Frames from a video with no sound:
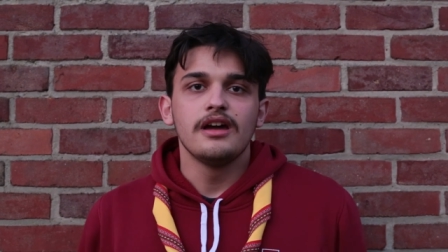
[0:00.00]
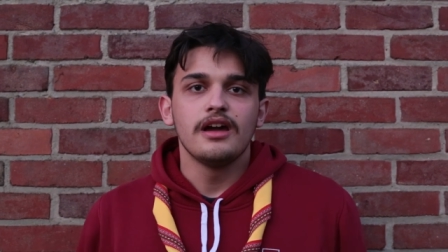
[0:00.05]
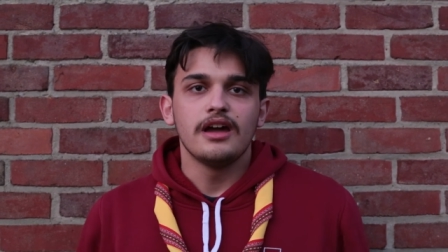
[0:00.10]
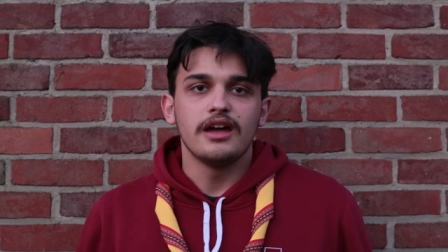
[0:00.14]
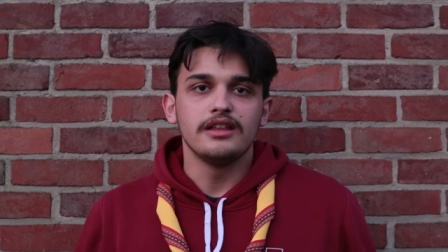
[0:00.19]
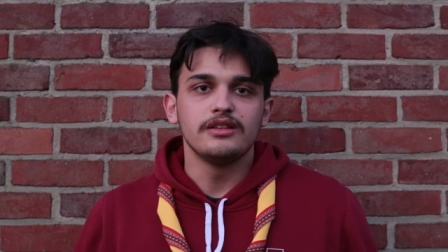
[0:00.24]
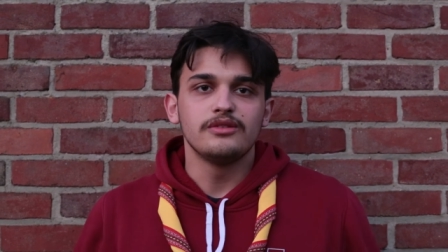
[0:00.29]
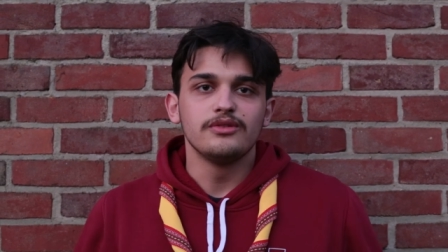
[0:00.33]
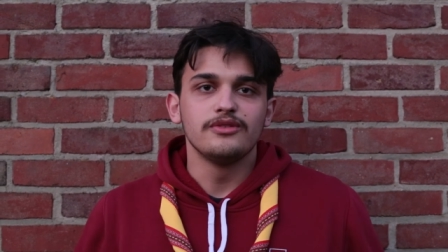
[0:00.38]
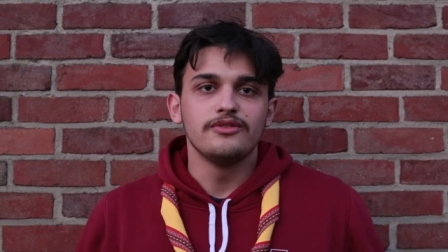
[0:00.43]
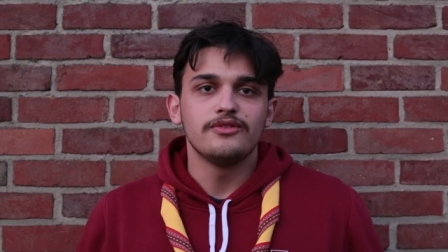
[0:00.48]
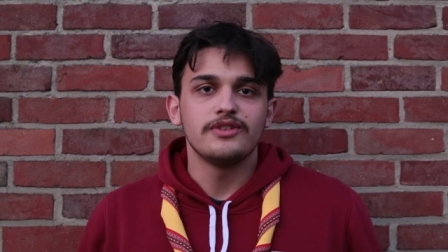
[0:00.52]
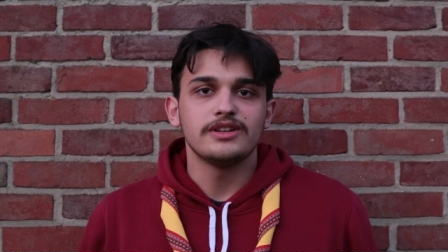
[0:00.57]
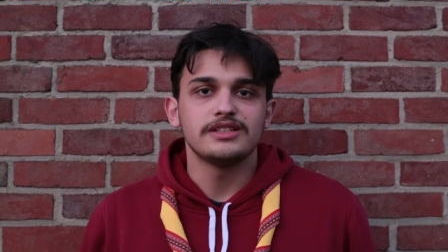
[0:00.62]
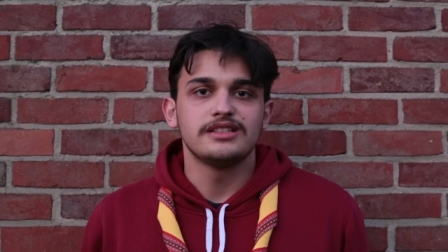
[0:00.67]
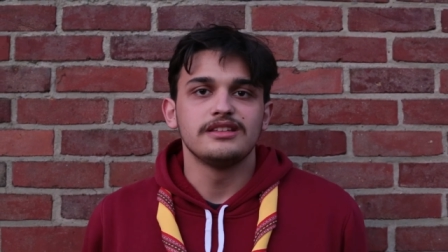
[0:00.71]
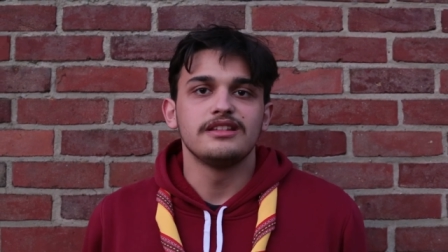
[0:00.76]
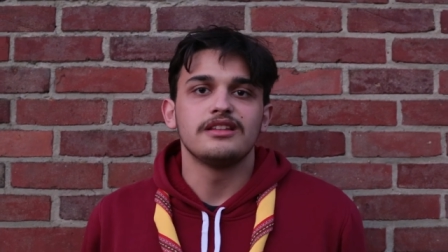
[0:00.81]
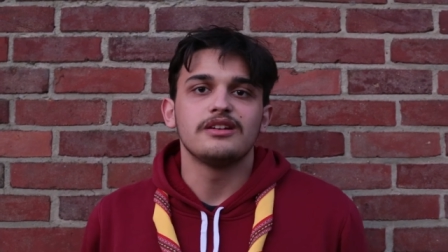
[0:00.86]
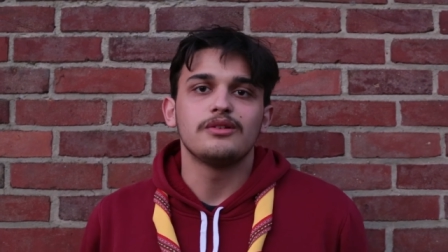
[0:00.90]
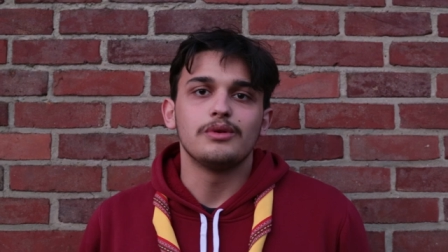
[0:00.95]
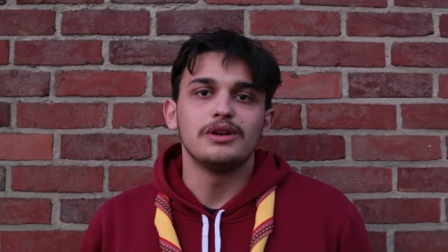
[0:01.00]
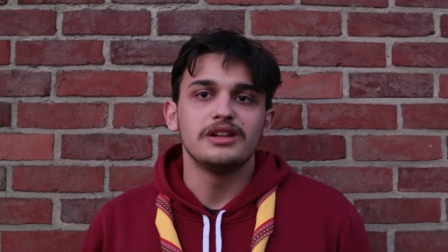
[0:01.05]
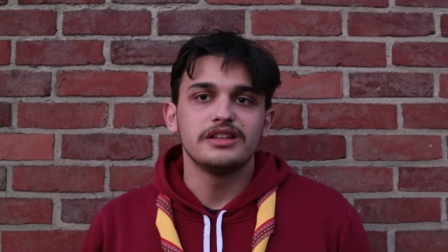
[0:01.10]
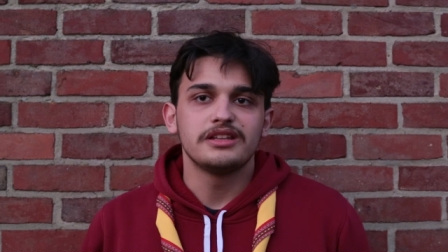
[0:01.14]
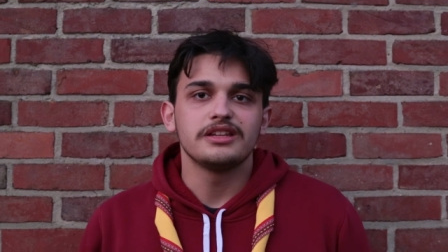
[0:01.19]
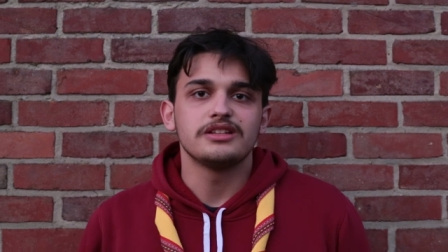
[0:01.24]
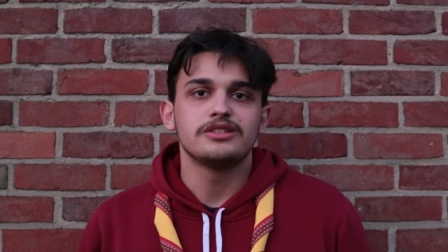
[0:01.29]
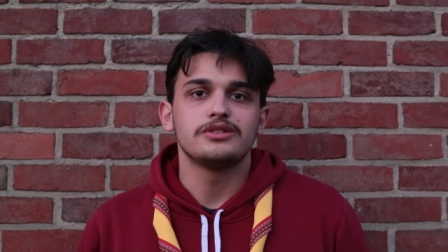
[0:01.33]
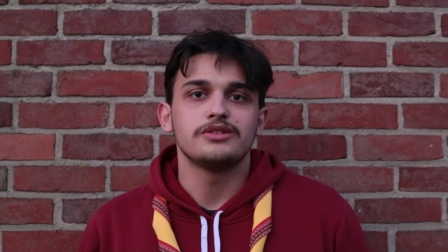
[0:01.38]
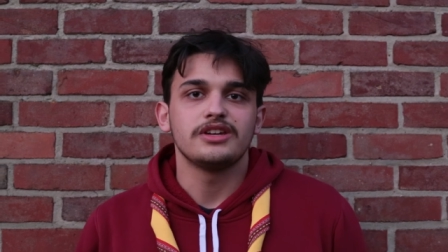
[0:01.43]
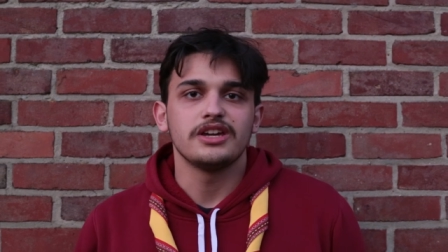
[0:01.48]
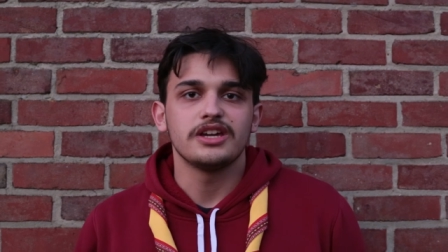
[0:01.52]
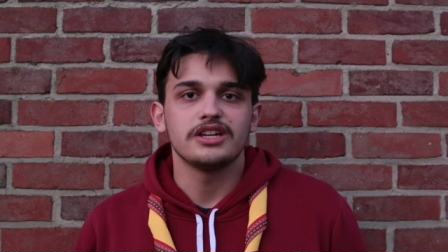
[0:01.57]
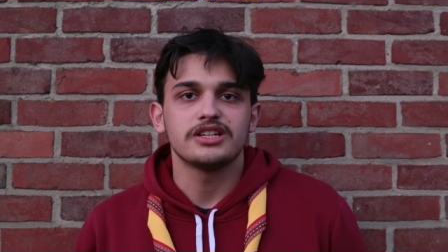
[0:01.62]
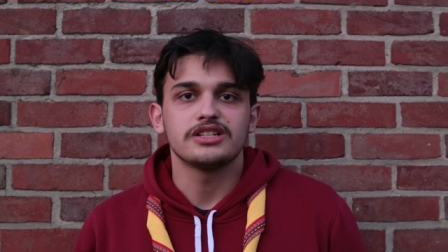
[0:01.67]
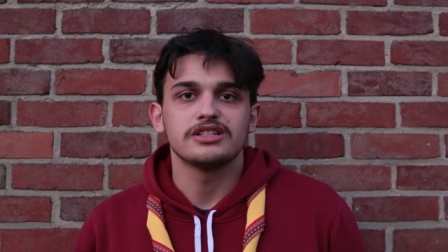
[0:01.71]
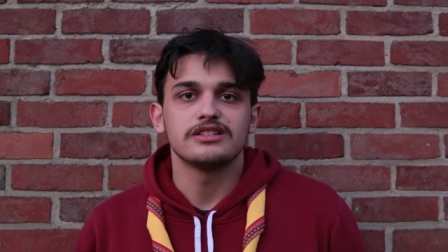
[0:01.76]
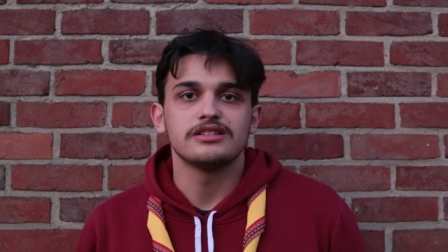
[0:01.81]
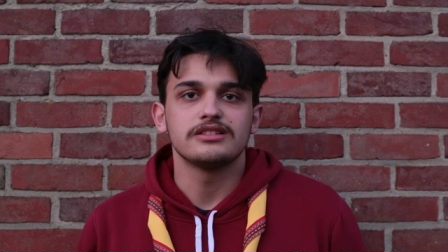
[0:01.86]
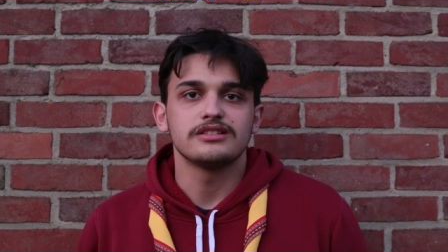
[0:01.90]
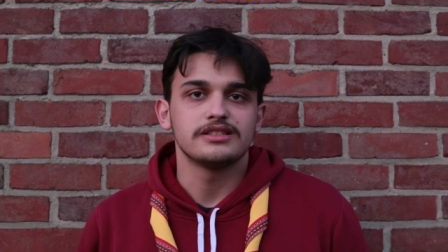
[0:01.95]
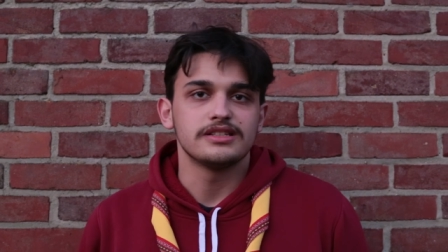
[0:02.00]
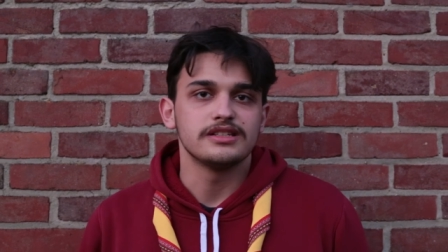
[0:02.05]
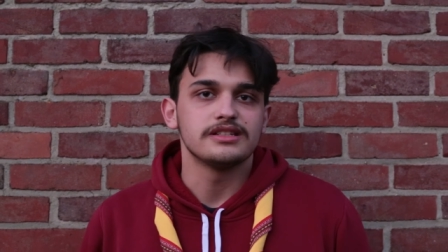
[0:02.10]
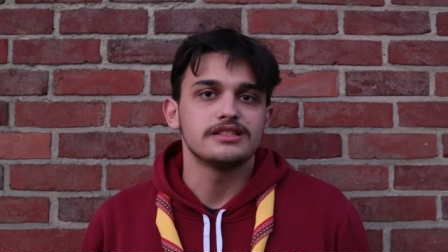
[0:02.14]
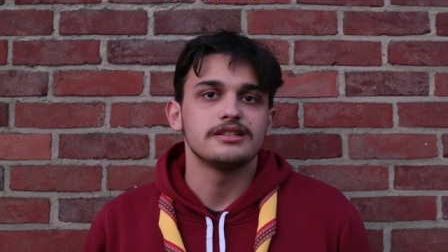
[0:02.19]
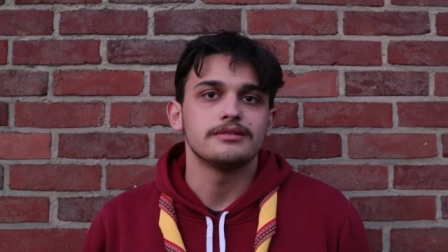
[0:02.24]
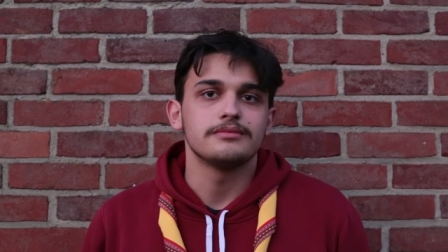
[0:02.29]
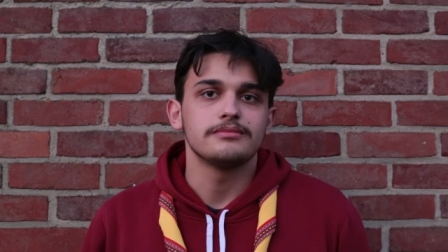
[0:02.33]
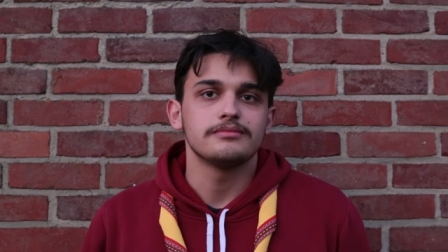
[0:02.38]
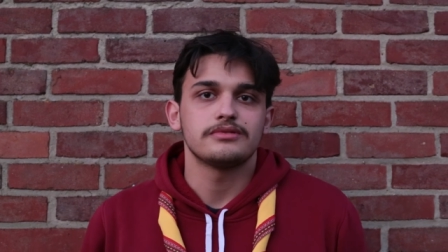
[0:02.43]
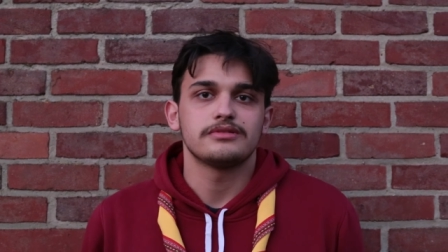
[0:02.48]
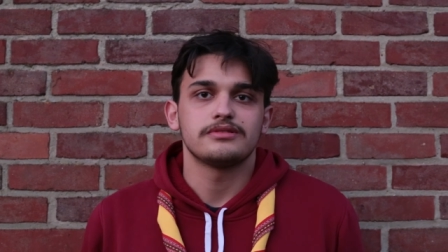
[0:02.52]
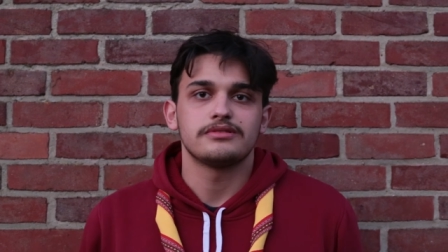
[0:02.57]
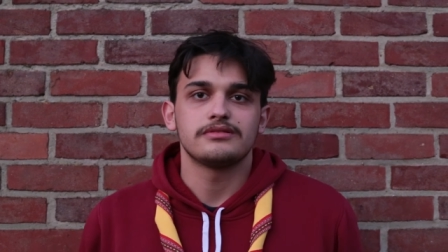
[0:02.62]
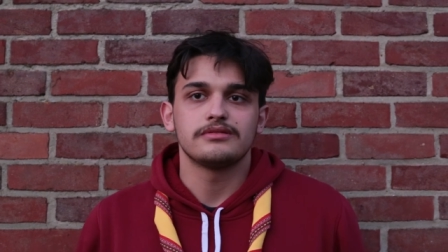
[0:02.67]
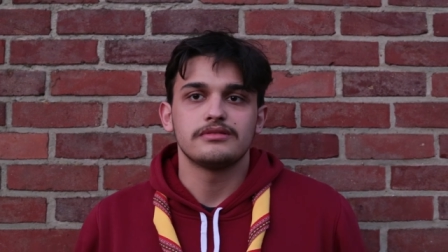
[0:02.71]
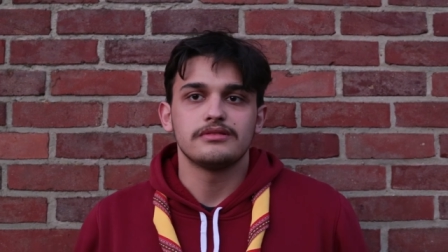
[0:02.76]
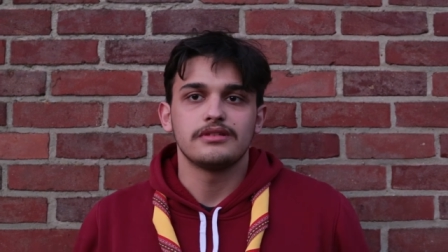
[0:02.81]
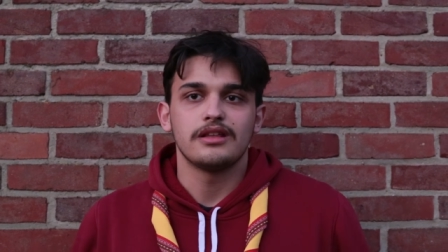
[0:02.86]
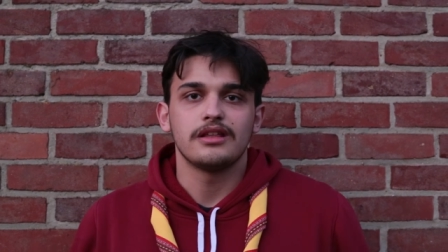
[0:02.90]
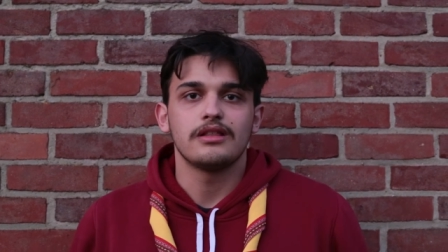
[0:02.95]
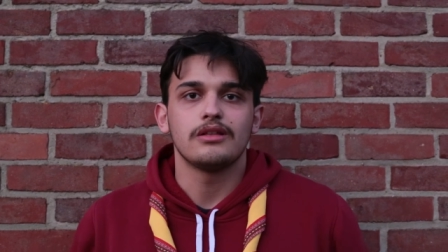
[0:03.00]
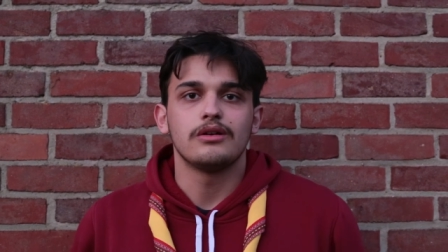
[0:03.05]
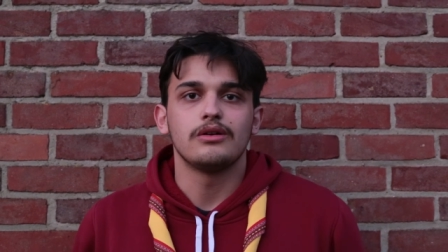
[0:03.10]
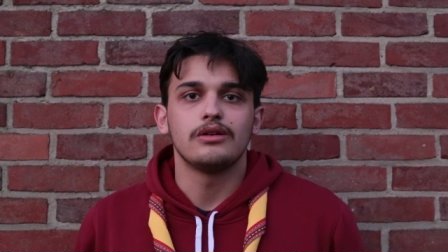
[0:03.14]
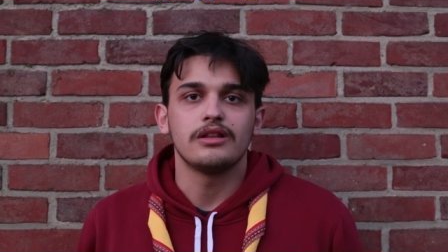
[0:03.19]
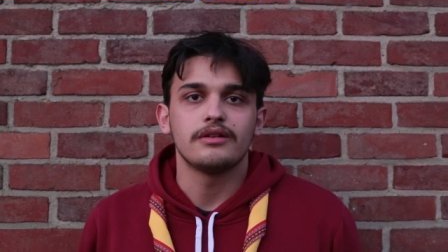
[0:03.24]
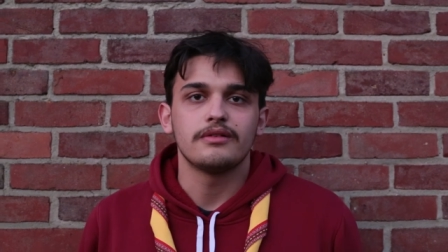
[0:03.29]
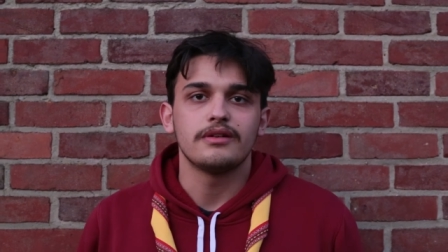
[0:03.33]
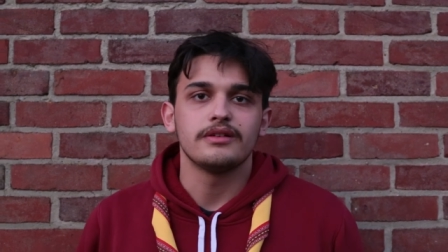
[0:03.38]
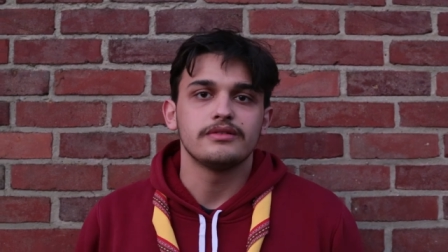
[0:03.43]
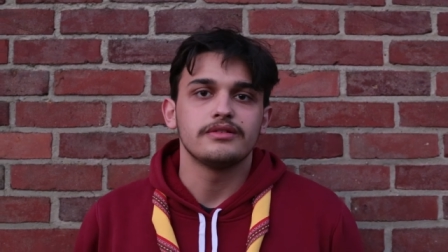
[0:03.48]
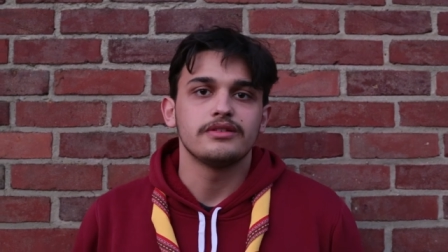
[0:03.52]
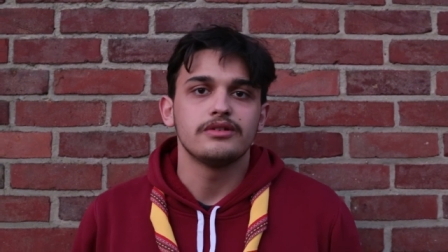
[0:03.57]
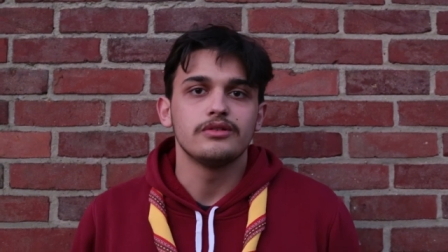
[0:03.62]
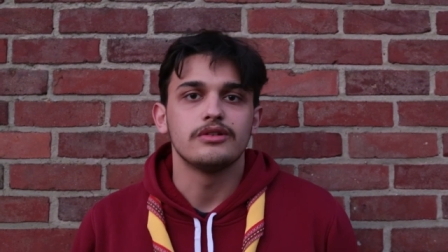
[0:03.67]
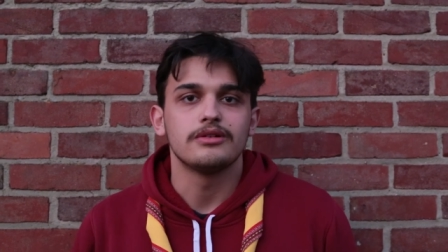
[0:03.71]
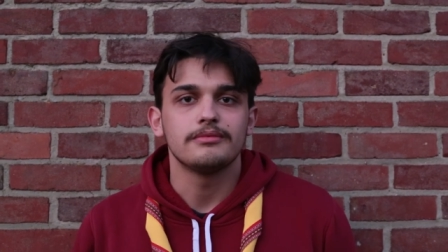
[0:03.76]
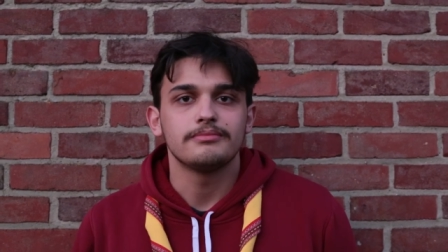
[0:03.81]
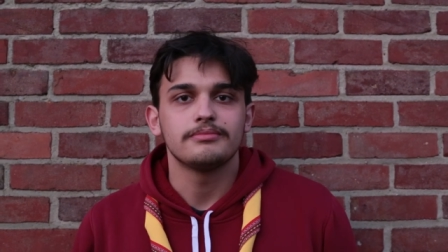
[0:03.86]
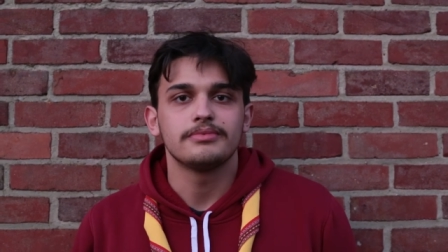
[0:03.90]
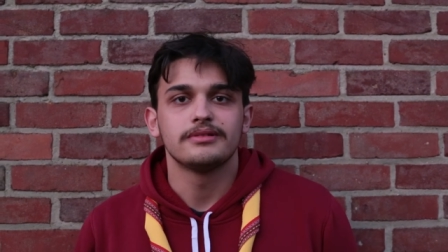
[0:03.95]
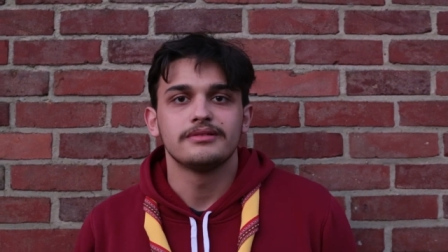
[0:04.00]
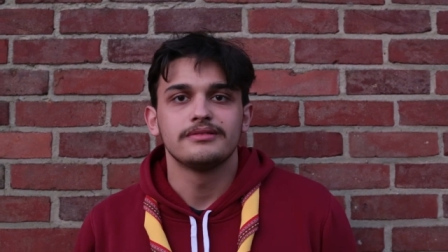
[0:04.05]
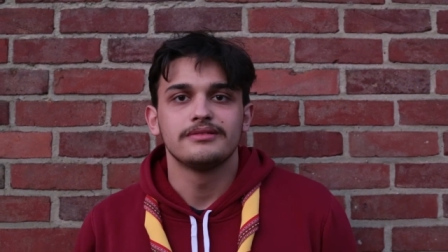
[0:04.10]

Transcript: and to invest in the quality education systems that all around the Europe.